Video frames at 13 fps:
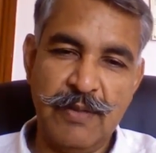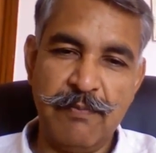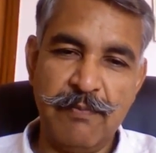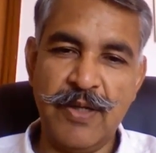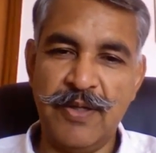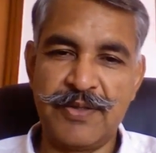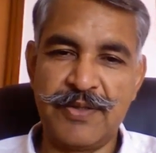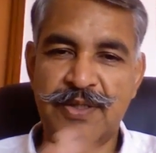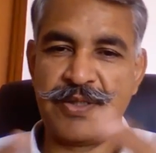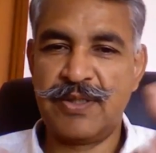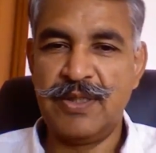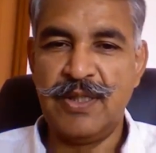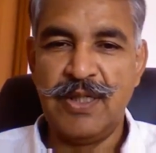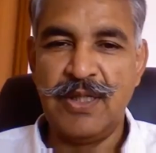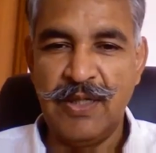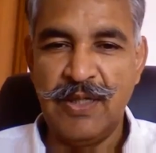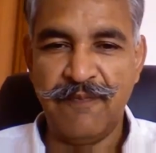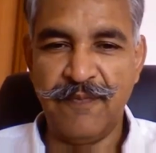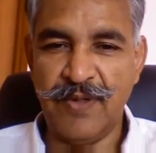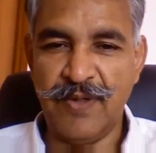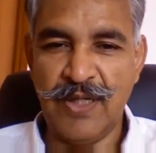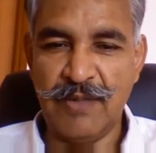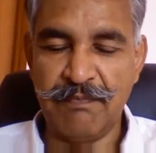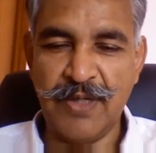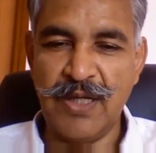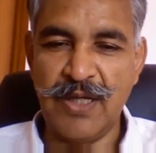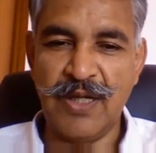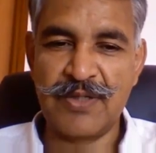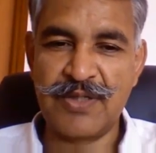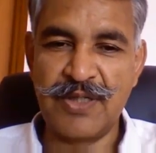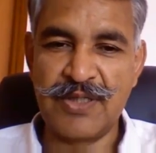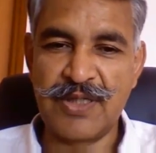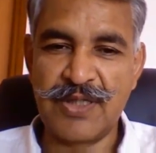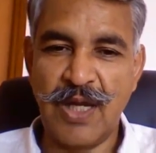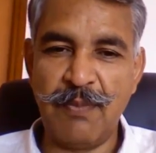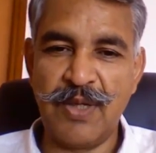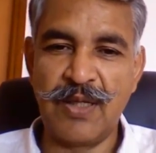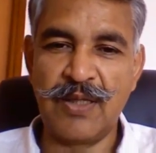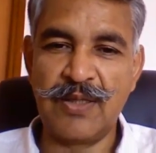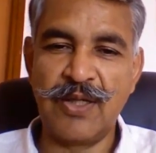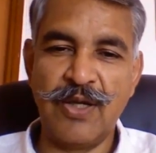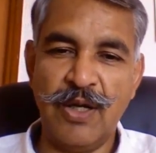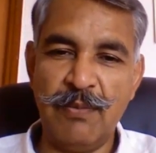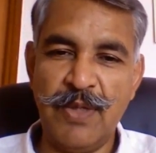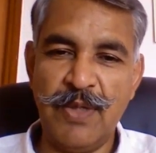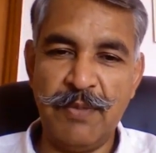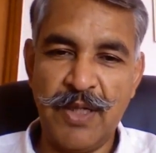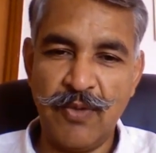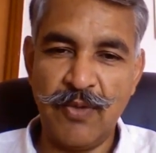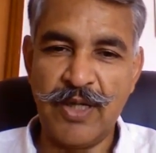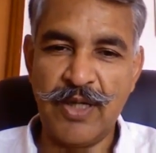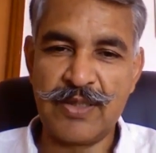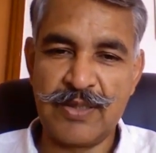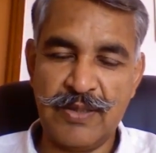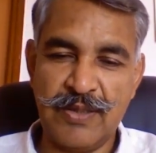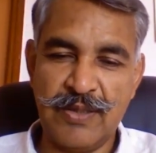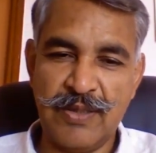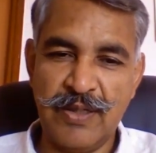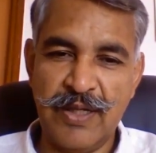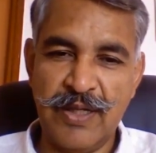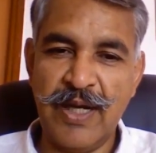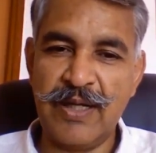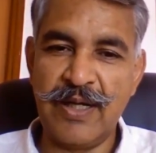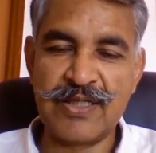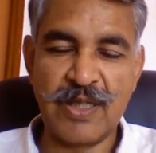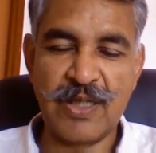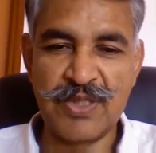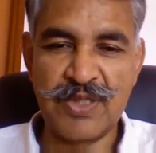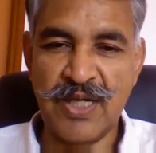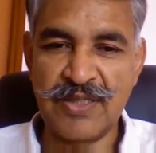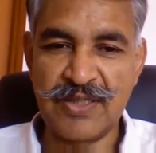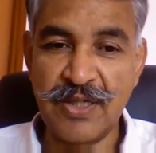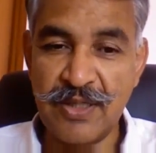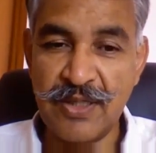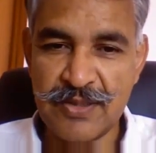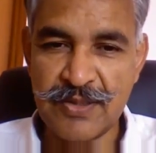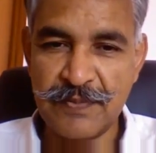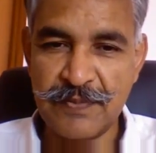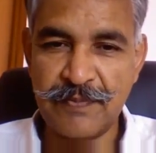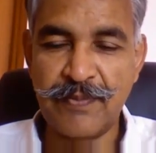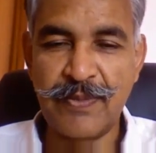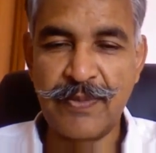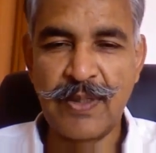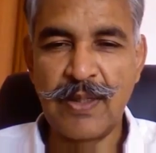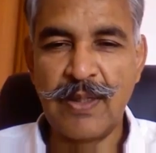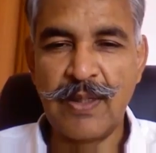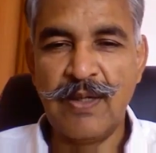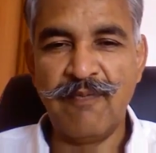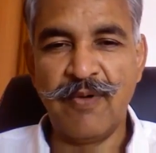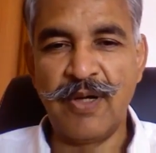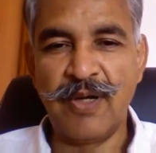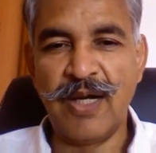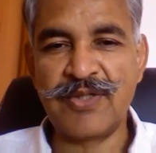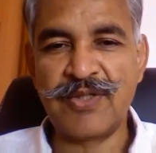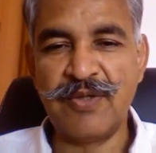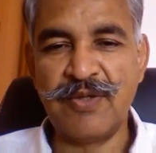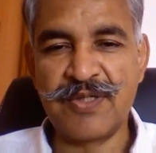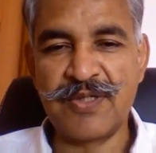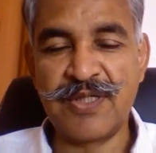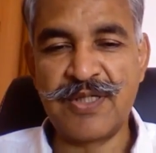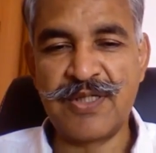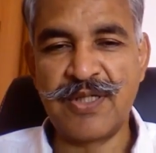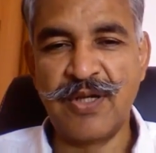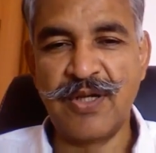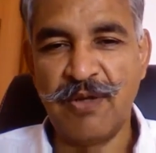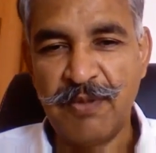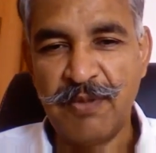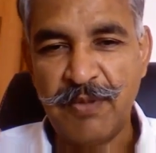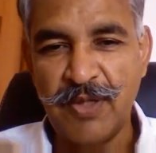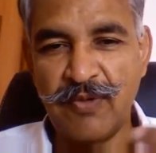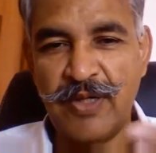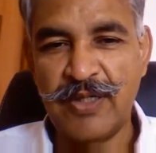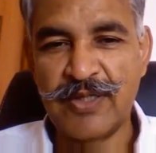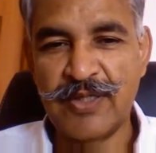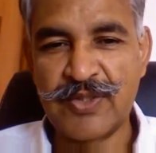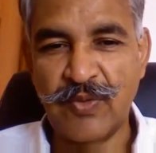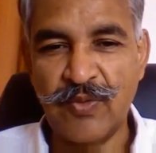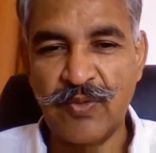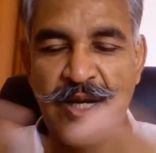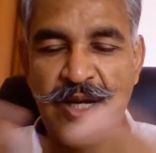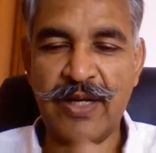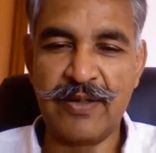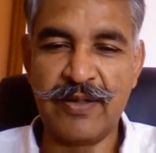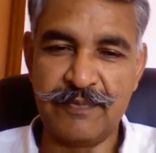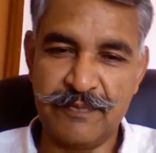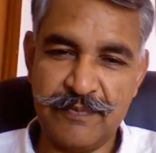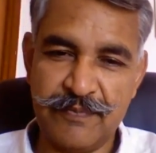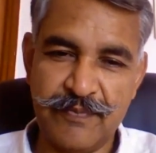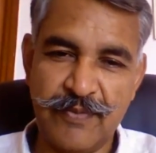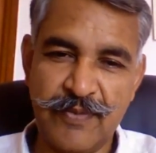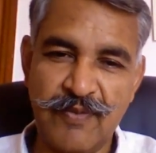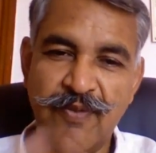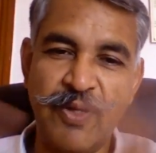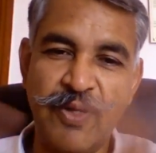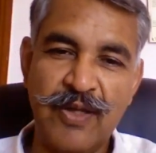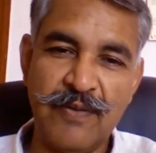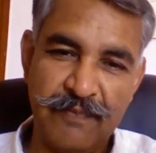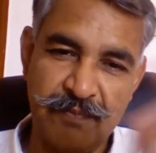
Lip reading: because if a big industry is coming, the government may allocate land at subsidized rate. For large universities, the government may allocate its own land free.